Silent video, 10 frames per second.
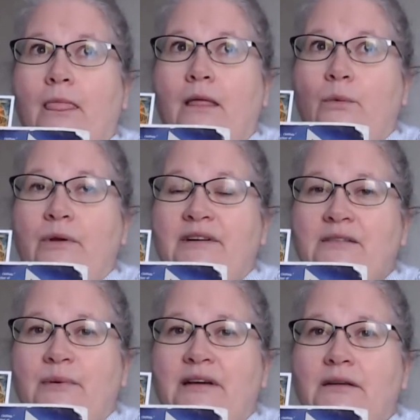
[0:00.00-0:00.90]
we went to
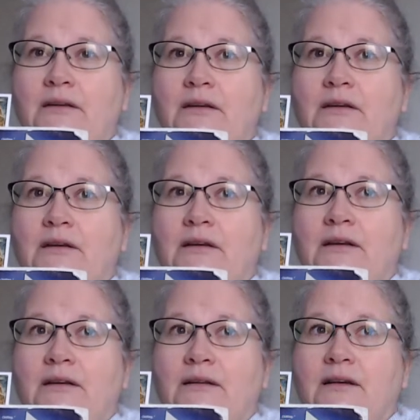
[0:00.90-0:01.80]
bed
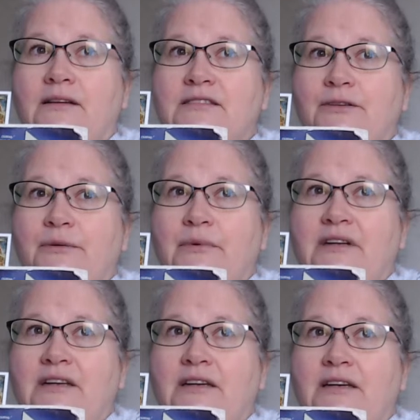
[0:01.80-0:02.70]
and I started
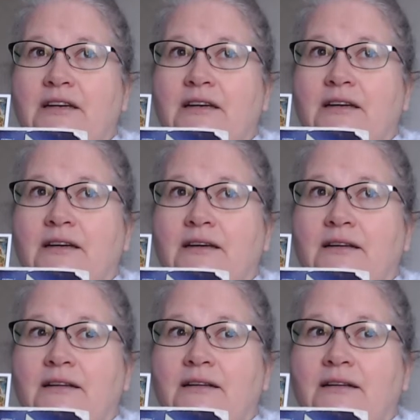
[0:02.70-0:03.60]
reading it
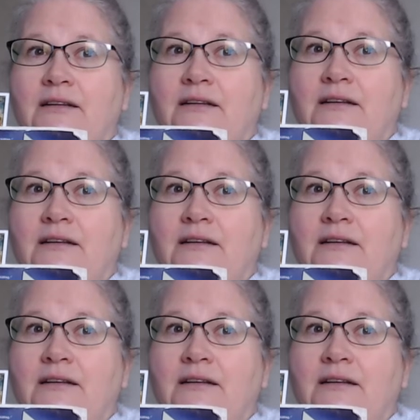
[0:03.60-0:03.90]
and